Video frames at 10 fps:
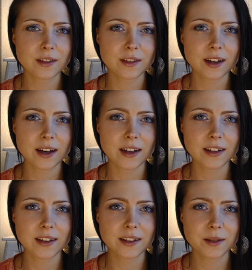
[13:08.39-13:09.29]

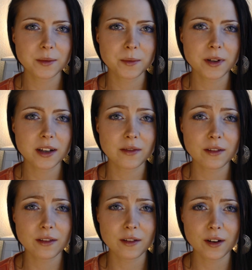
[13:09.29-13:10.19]
that whatever
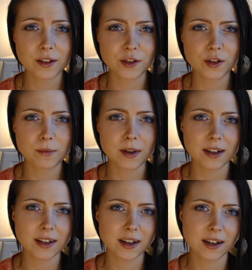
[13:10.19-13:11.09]
thoughts you
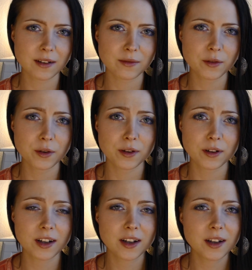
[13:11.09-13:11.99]
might have or
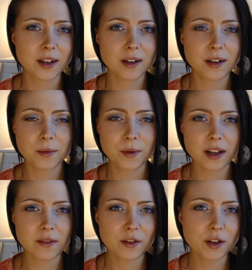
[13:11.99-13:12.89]

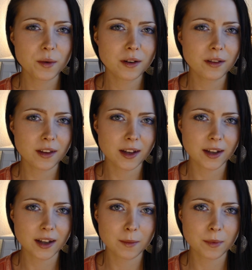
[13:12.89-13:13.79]
whatever you were
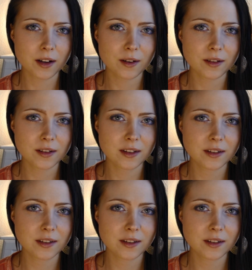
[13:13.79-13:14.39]
thinking about,